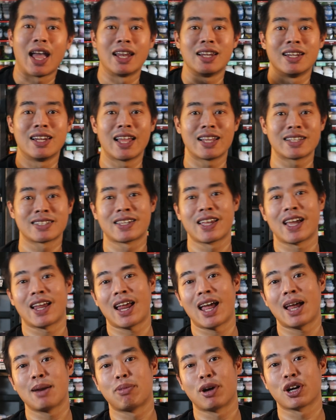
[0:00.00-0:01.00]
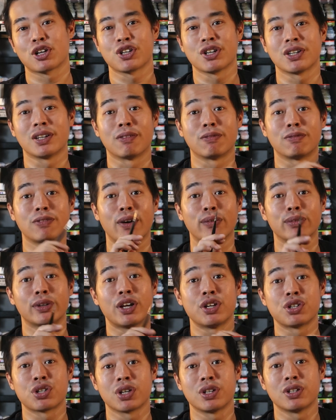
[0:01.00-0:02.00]
and let's get airbrushing the
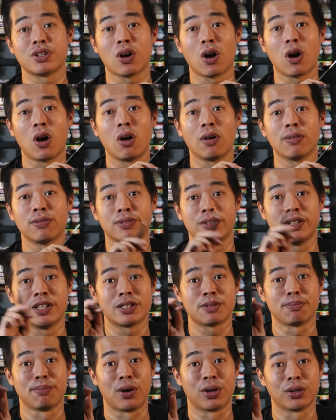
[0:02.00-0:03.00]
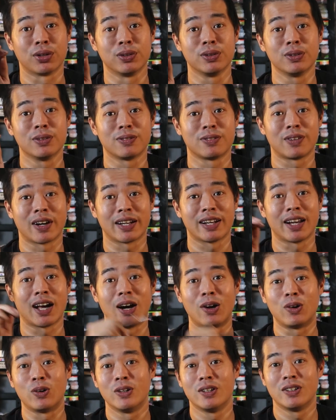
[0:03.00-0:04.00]
foundation of this model right
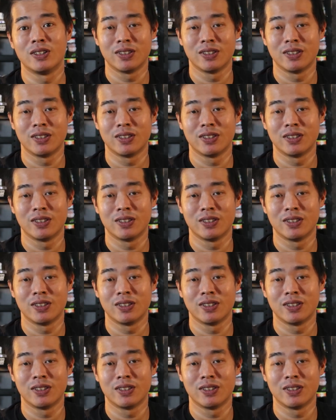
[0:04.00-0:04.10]
now.